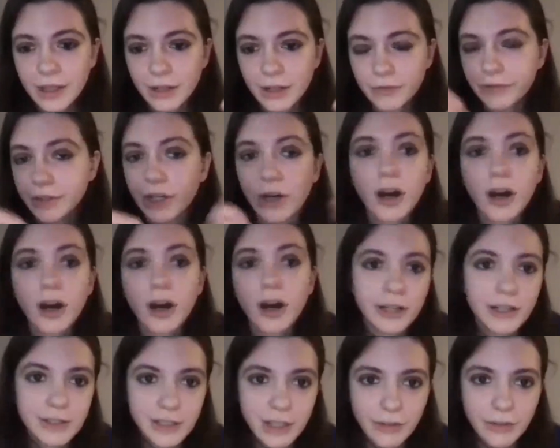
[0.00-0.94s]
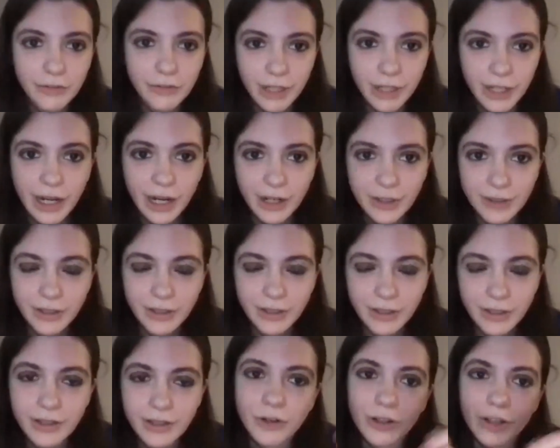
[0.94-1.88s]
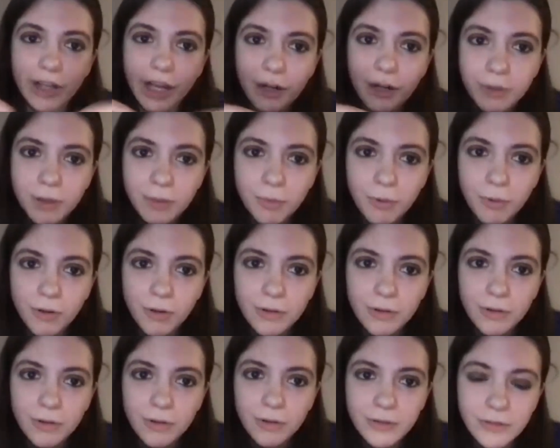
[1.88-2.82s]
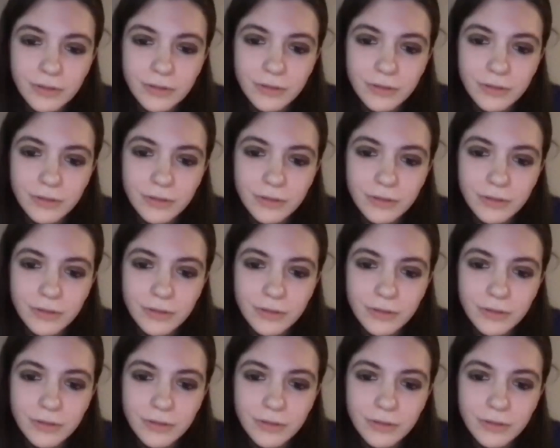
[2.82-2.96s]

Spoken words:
And VR is definitely an exodus for a lot of people.